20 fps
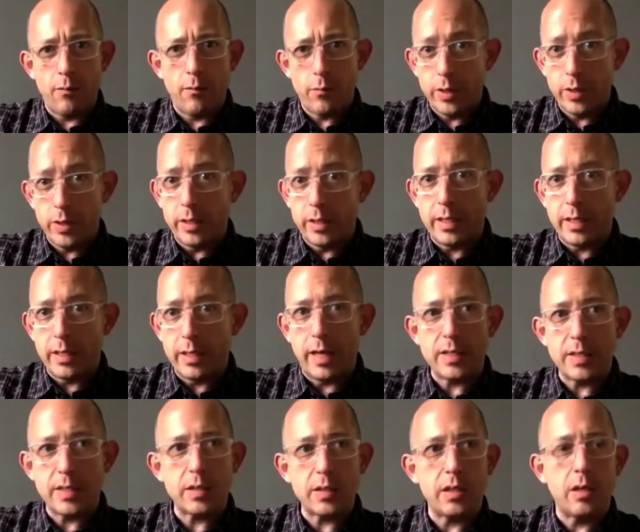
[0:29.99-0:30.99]
really
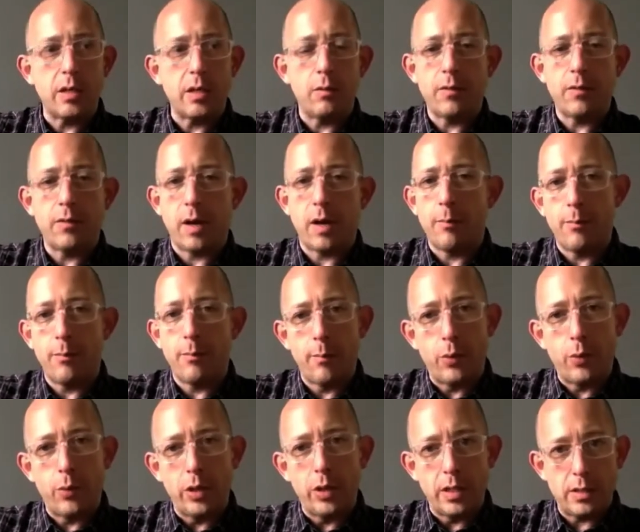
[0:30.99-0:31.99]
nicely, and we've got a
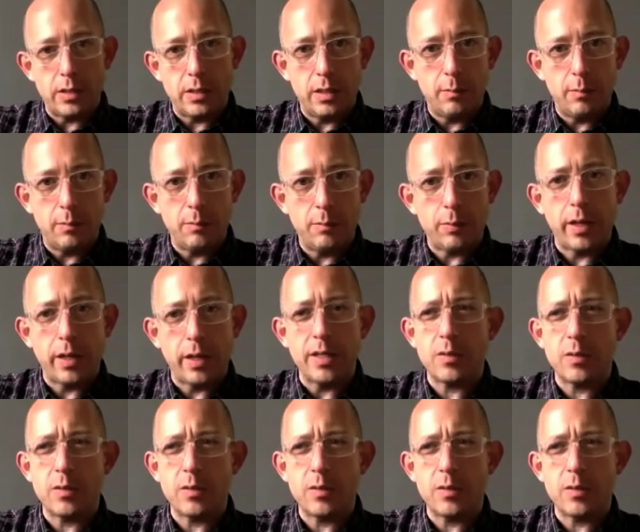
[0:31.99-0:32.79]
brilliant team in place.